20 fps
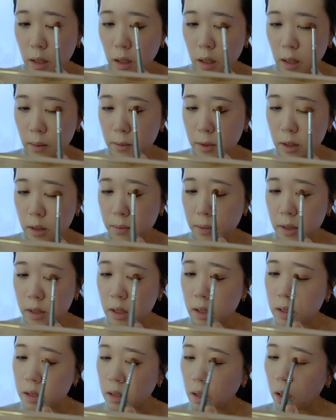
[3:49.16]
I'm gonna put
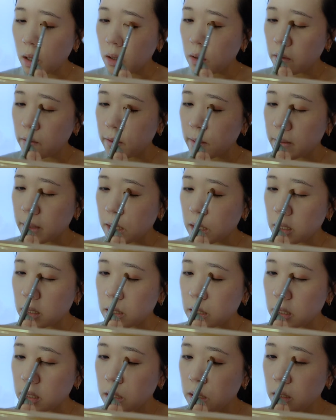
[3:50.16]
this all over my
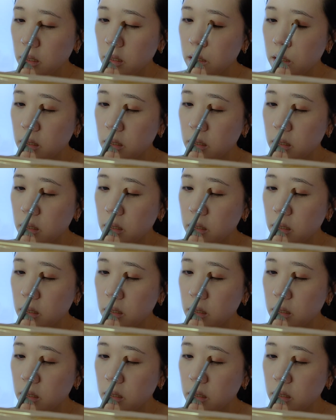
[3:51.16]
lid.